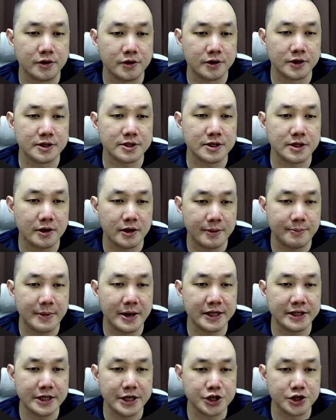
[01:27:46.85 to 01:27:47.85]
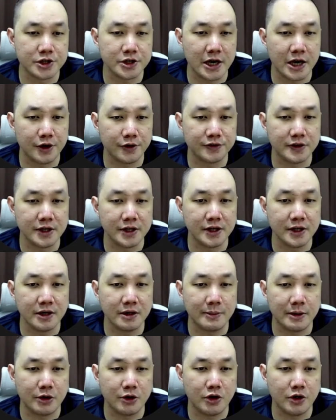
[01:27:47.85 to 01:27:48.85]
When I say meditation, the art of thinking
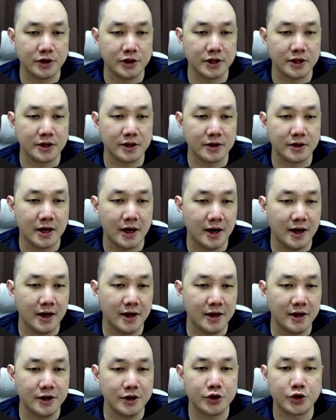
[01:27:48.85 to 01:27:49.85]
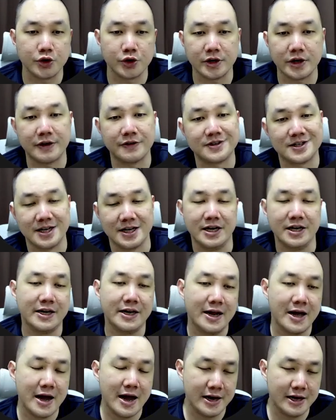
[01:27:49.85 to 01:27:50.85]
about not thinking. Ha ha ha. Couldn't have said it
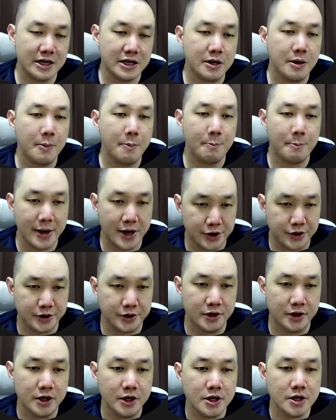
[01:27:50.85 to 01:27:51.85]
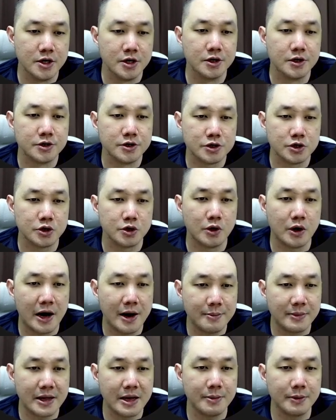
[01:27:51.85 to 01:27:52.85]
any better. So
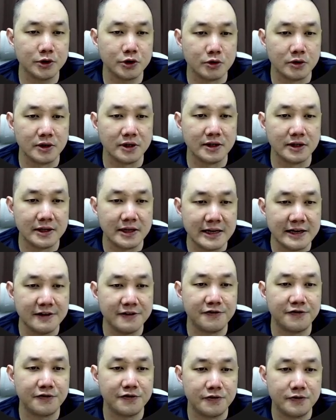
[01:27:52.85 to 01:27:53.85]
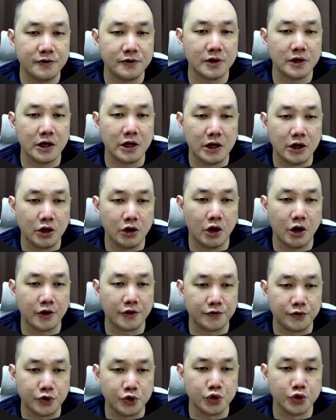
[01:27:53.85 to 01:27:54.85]
I'm able to leave a lot
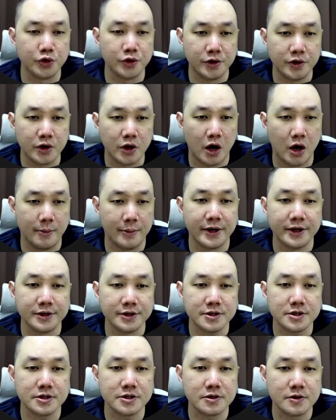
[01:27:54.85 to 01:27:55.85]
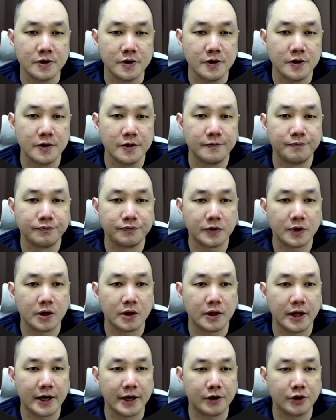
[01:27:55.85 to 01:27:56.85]
of good comments,
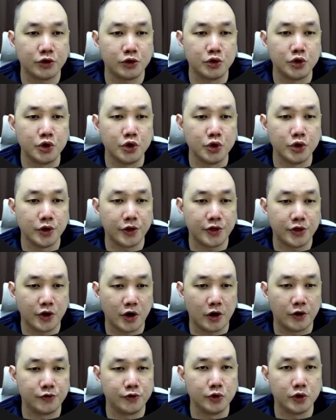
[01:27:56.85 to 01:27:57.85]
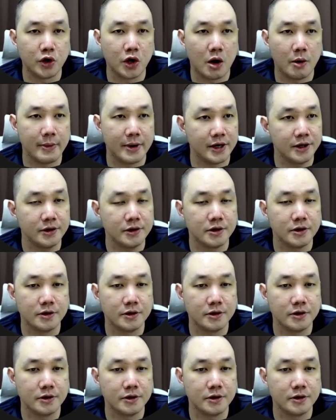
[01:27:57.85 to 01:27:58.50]
like good, thoughtful comment.